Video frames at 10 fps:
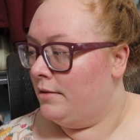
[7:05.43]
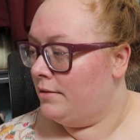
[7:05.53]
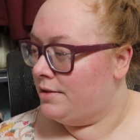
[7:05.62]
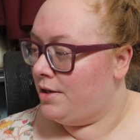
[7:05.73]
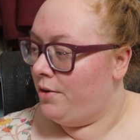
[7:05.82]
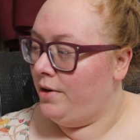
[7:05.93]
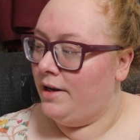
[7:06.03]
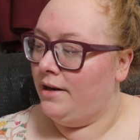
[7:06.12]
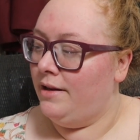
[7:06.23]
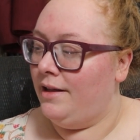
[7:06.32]
sewn
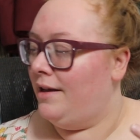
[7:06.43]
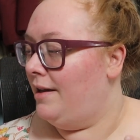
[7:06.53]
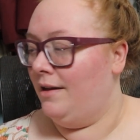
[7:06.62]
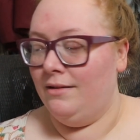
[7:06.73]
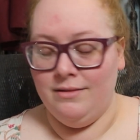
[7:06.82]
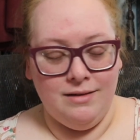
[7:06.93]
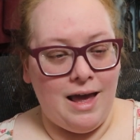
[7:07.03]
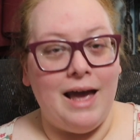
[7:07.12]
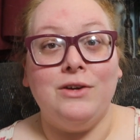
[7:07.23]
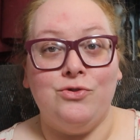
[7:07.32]
in the
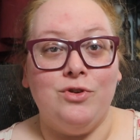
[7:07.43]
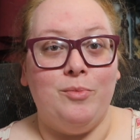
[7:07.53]
extra